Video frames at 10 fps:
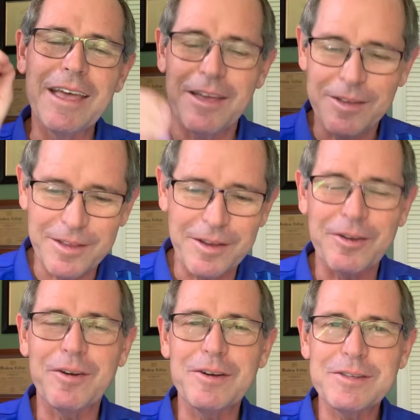uh,
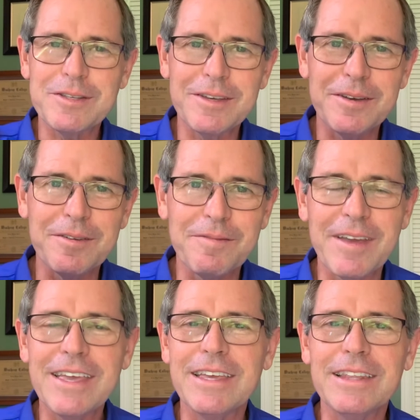across the
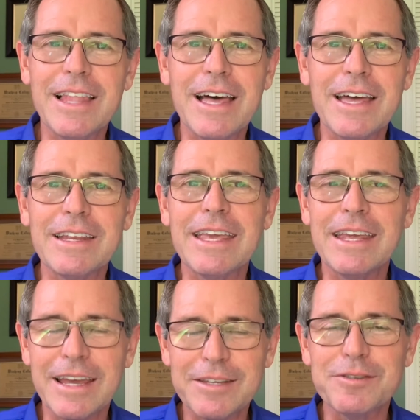vacant lot,
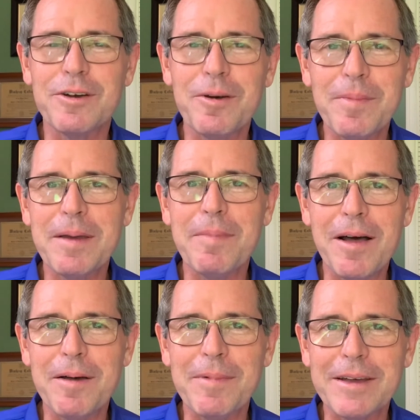and I saw my
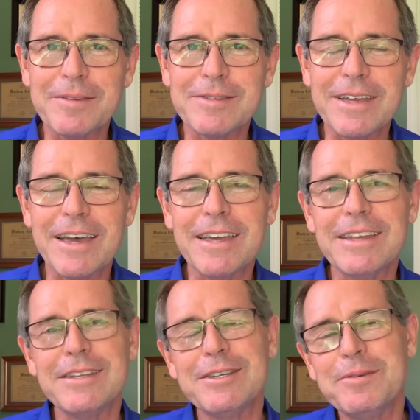mom outside,
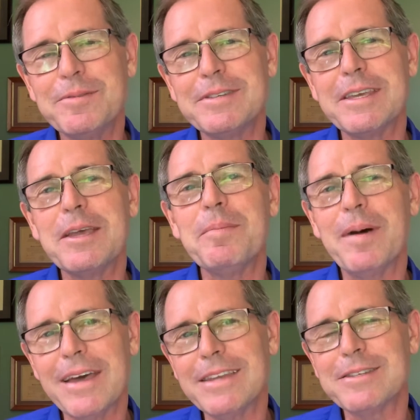and she was saying
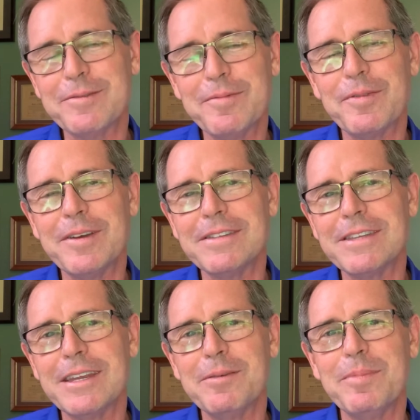bye to some friends
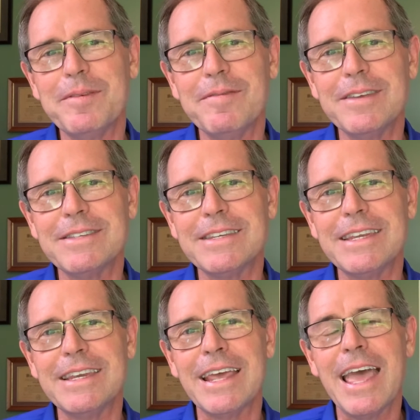that had been
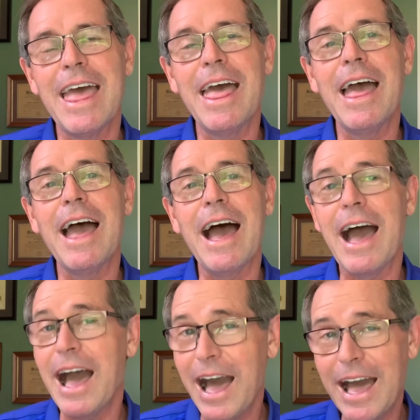visiting.
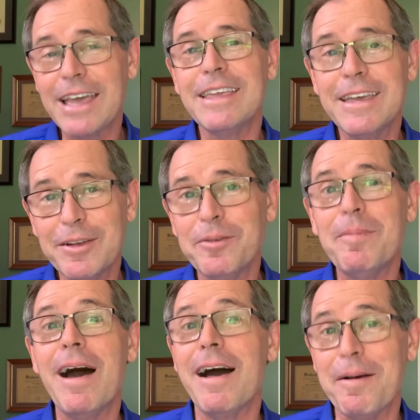I yelled,
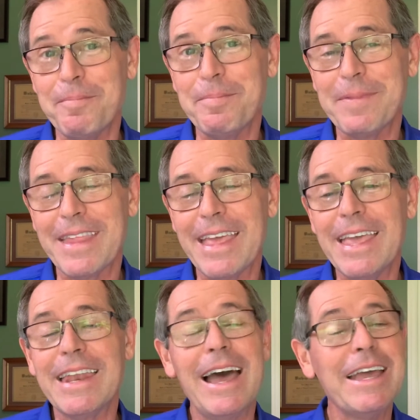Mom,
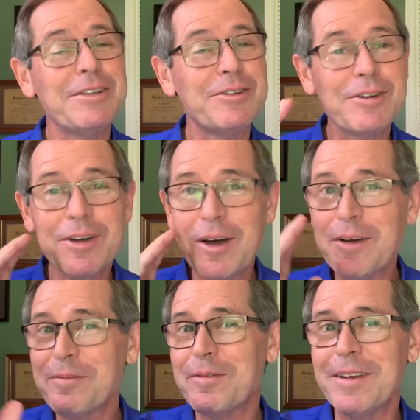and I took
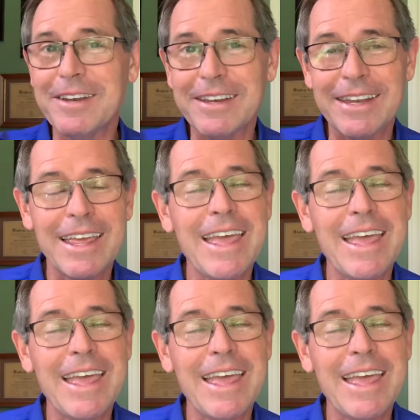off running.